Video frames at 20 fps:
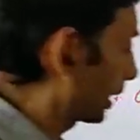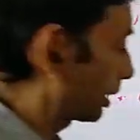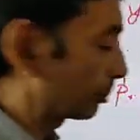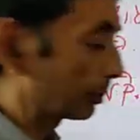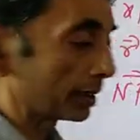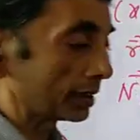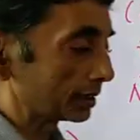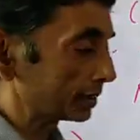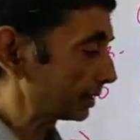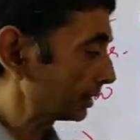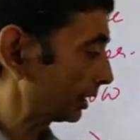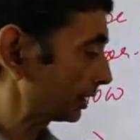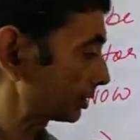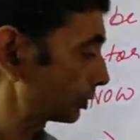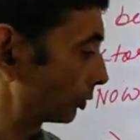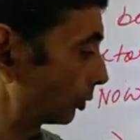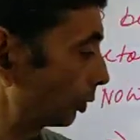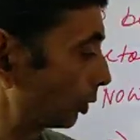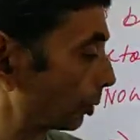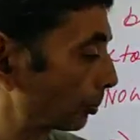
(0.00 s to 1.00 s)
can be written
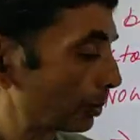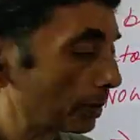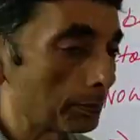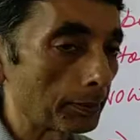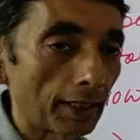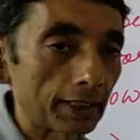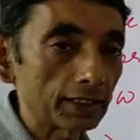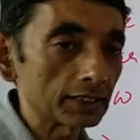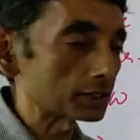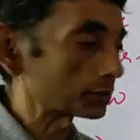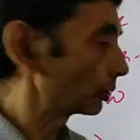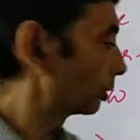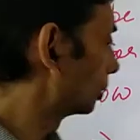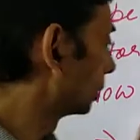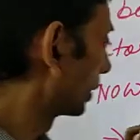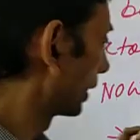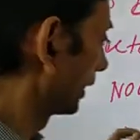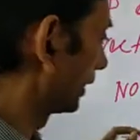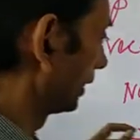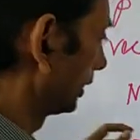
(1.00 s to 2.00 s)
as OP minus
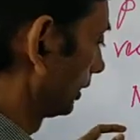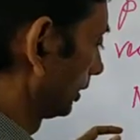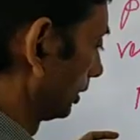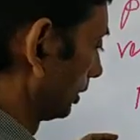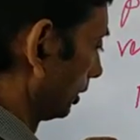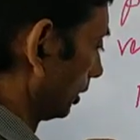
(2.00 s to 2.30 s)
ON.